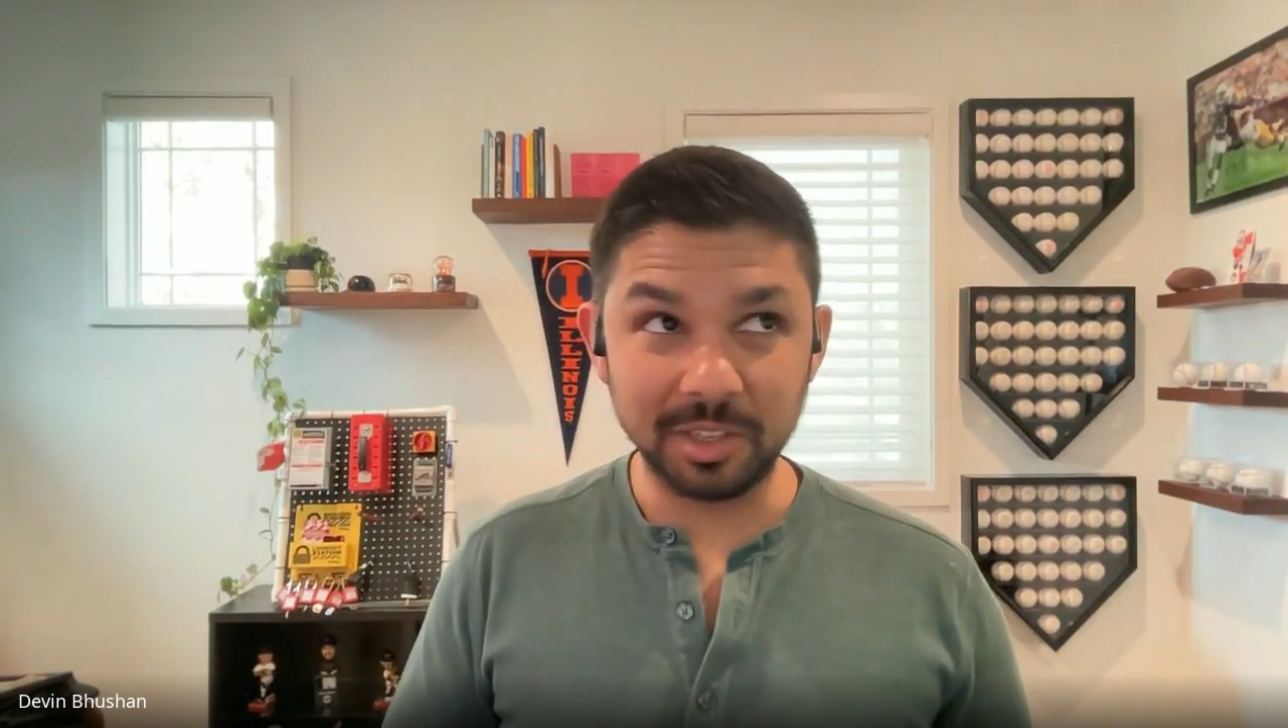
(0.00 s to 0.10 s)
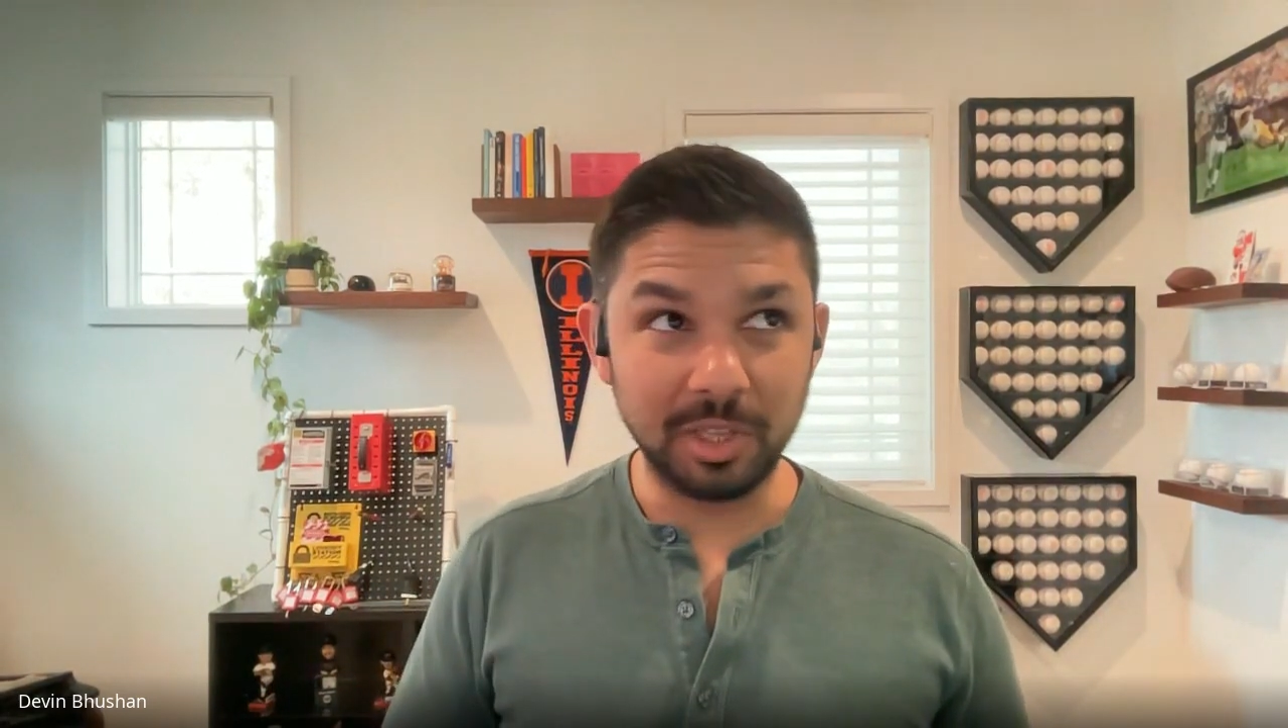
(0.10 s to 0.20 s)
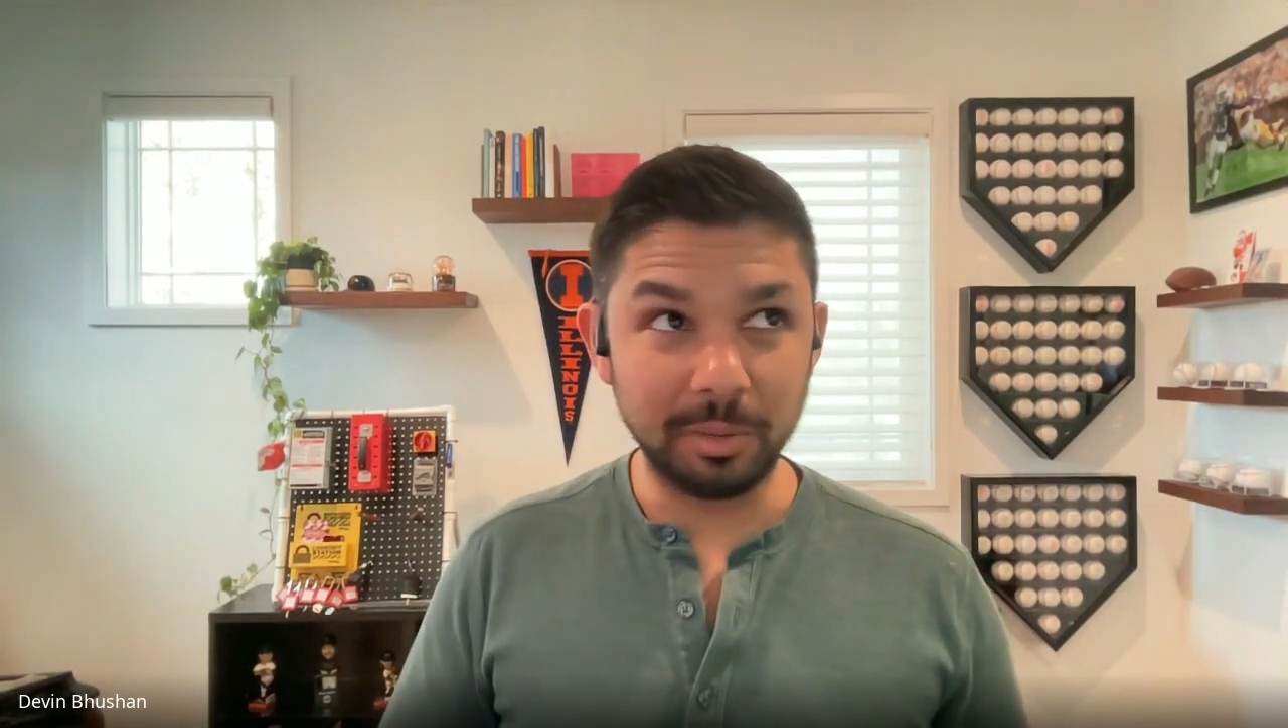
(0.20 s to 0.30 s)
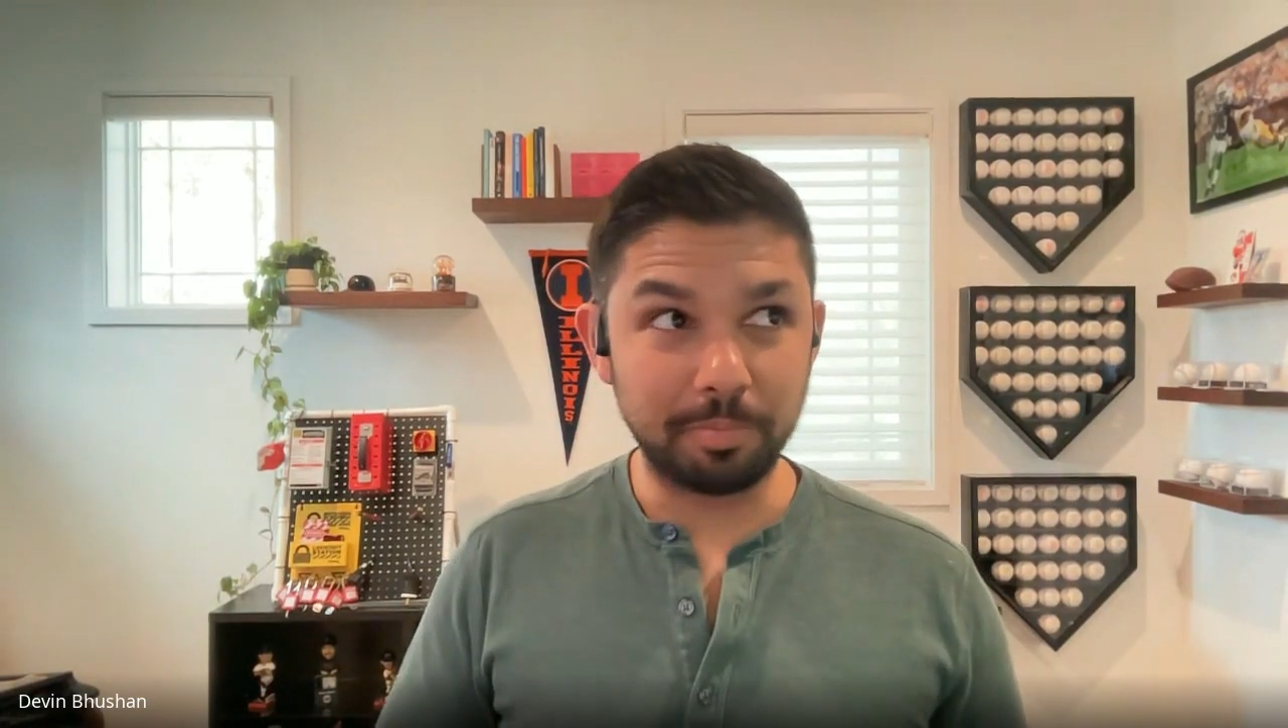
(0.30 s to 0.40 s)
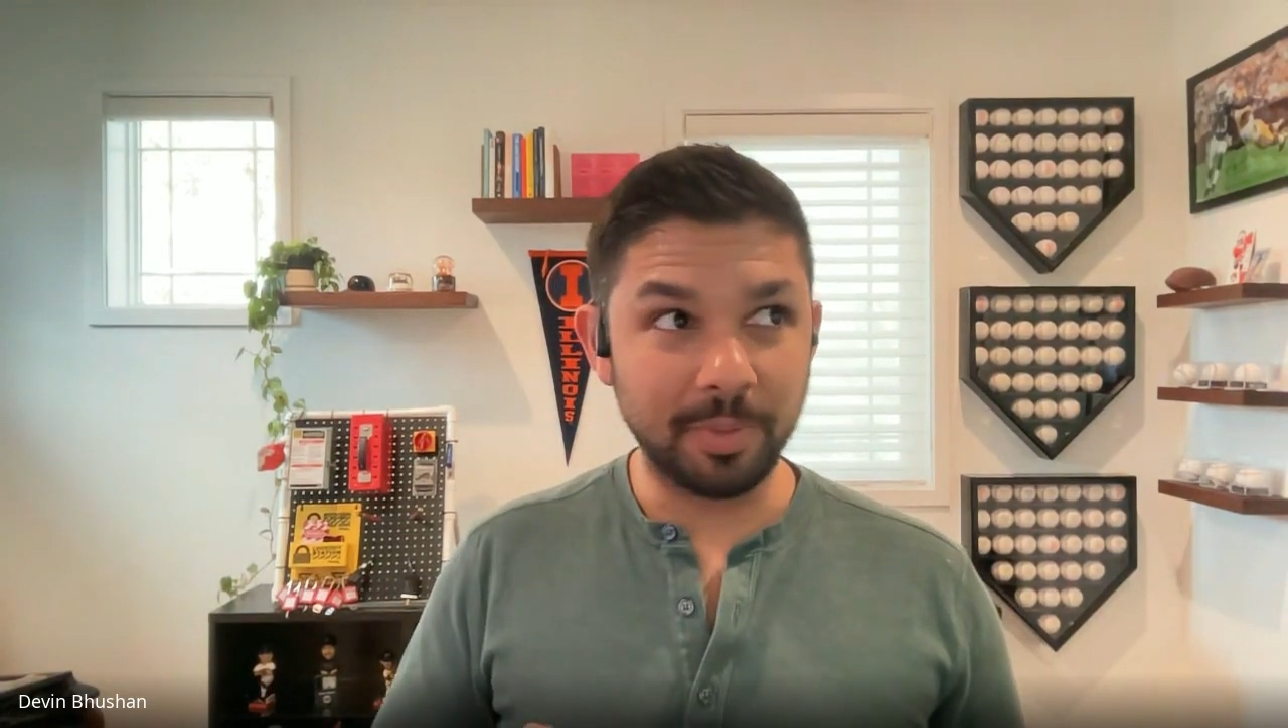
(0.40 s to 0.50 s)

the